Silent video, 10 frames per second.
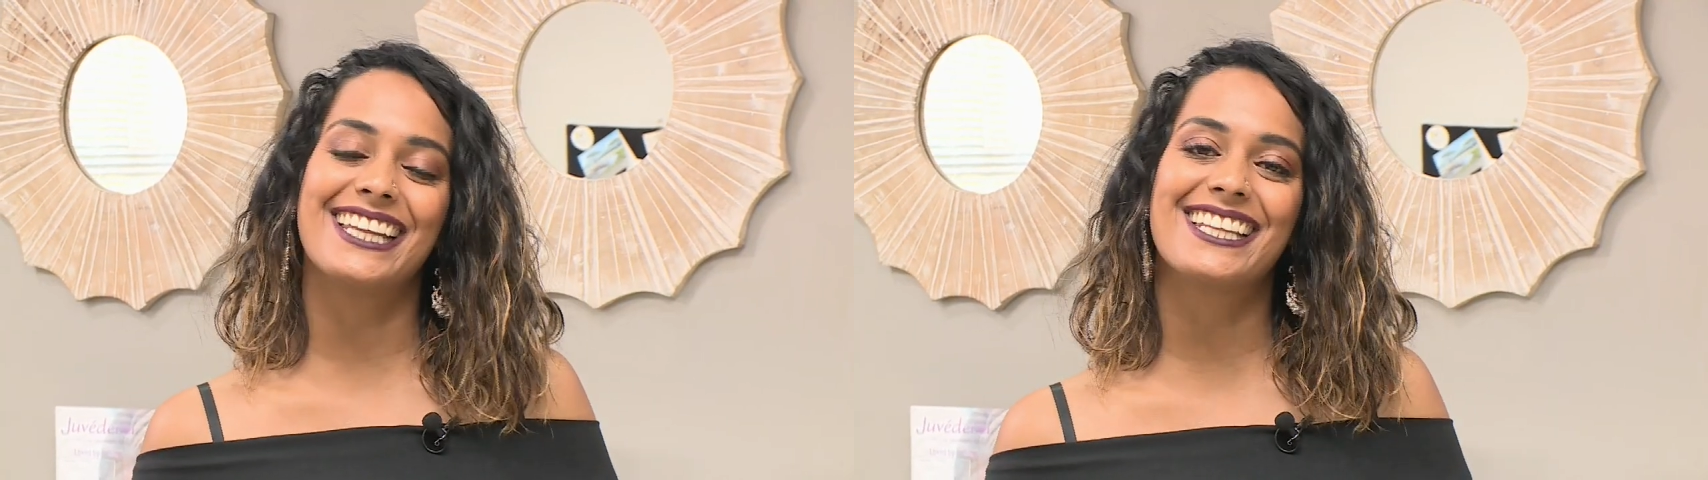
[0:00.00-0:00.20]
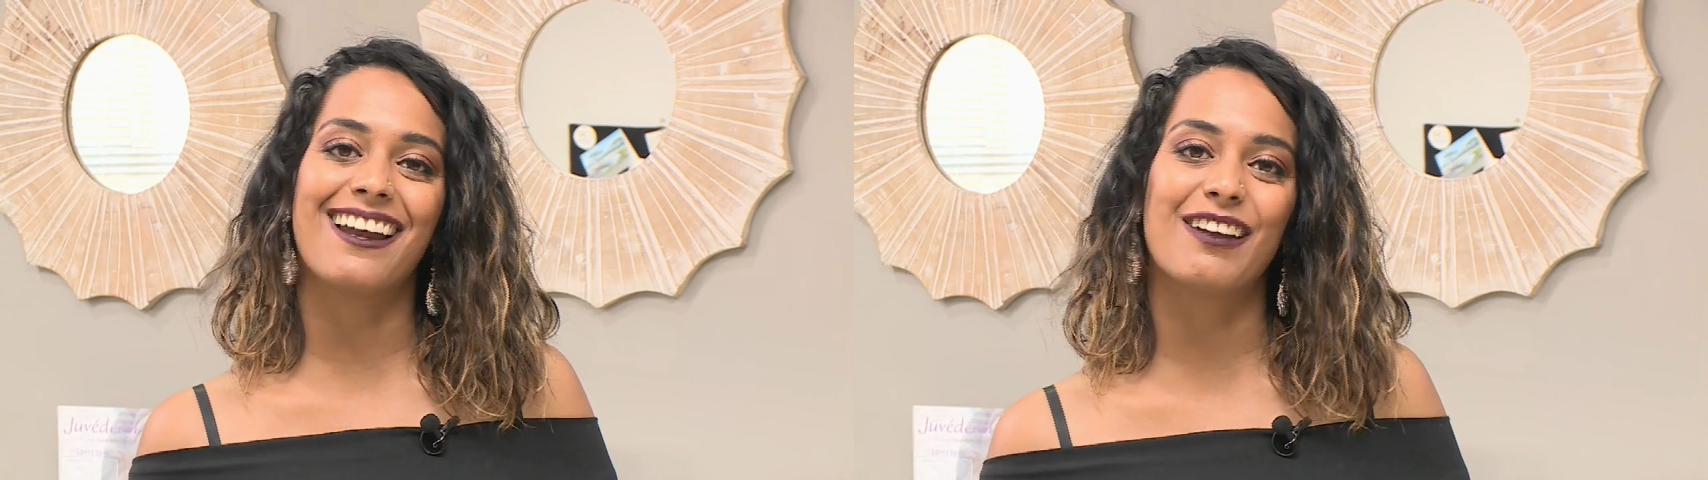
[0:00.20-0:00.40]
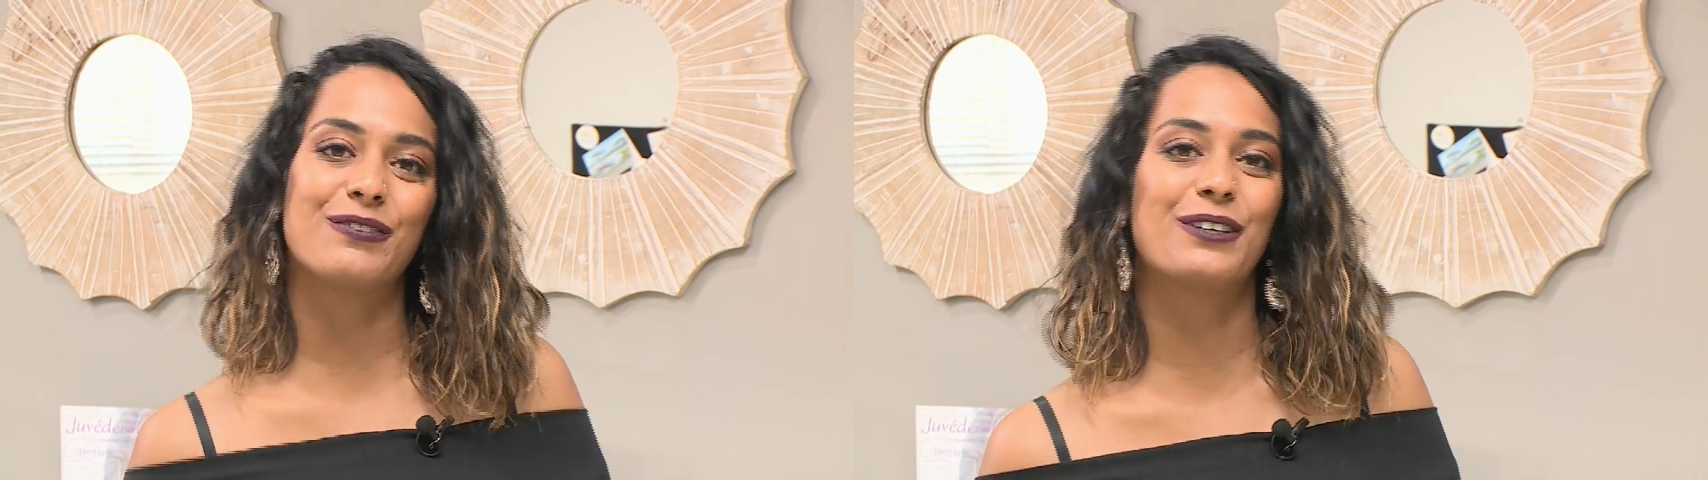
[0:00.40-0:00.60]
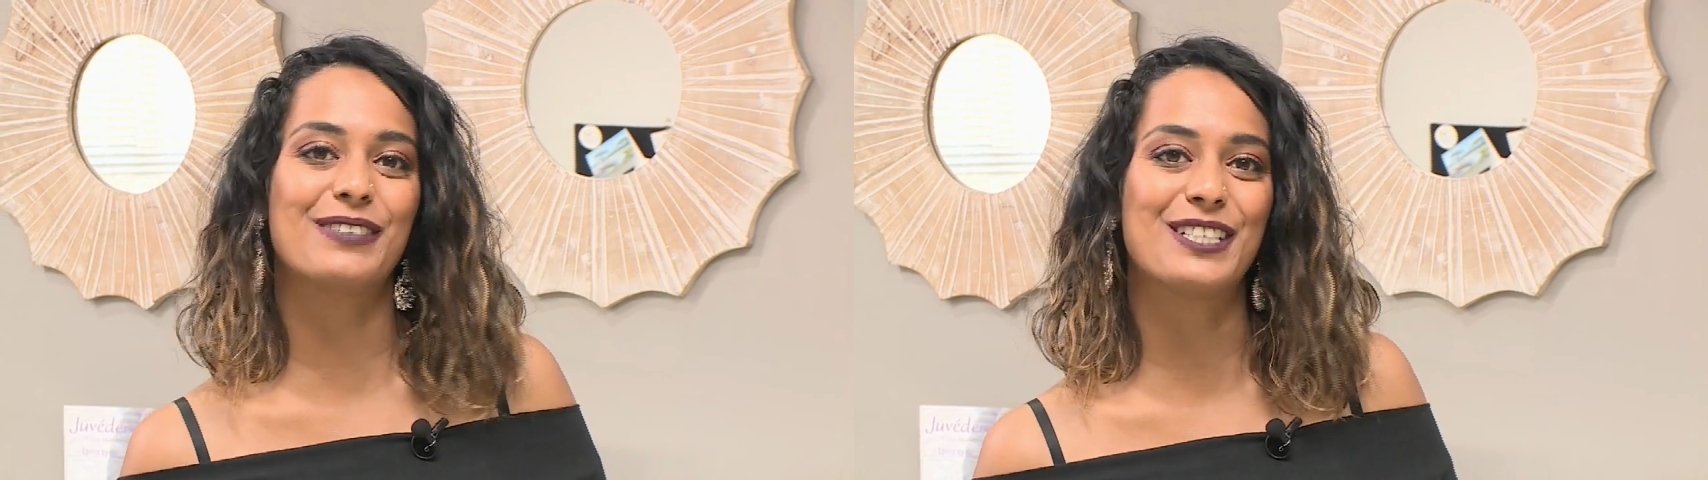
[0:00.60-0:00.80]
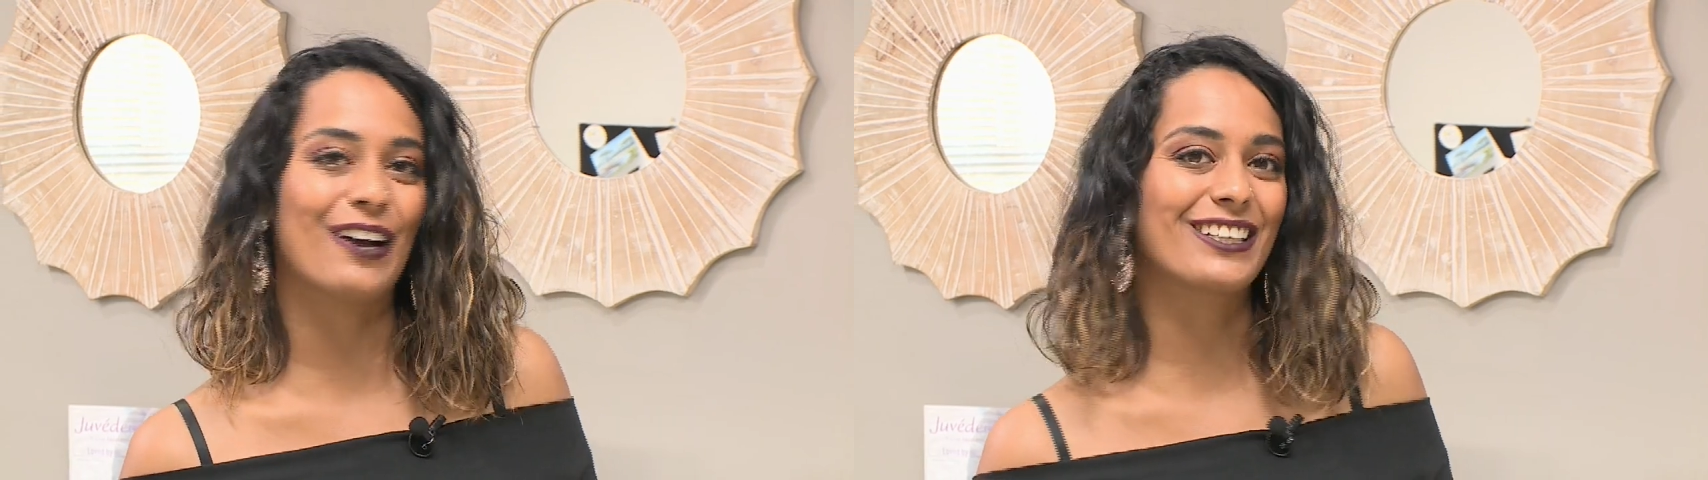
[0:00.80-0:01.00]
in the life of a
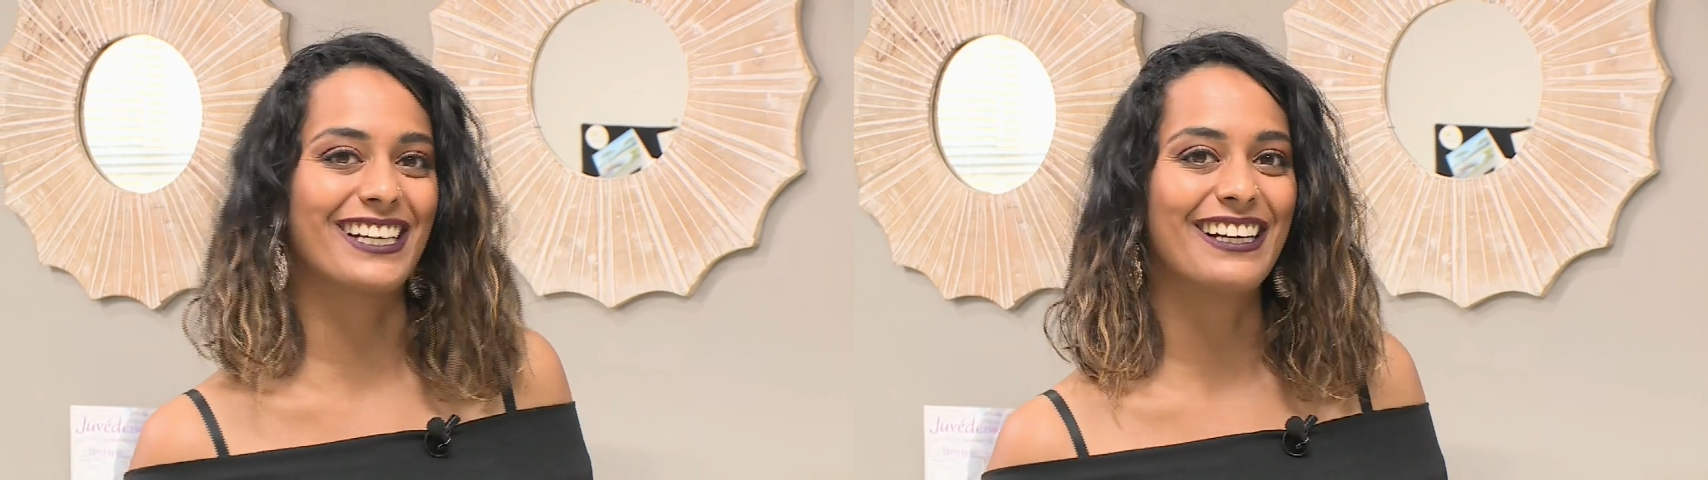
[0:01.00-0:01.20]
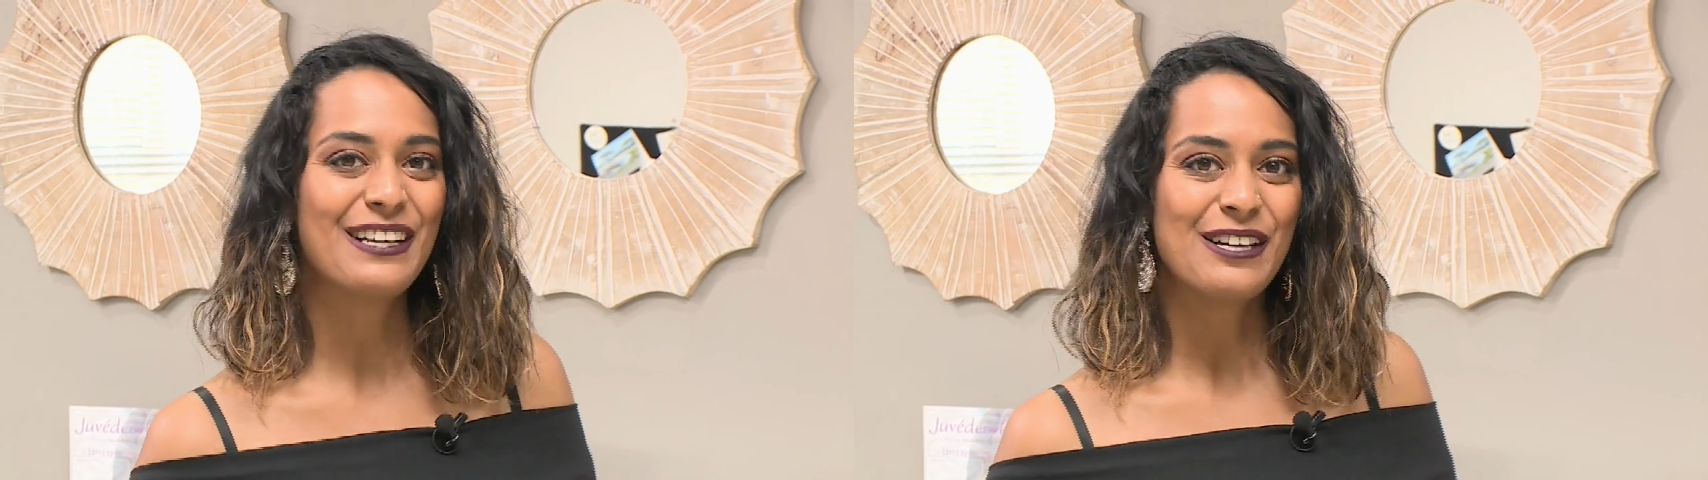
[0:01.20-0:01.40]
doctor.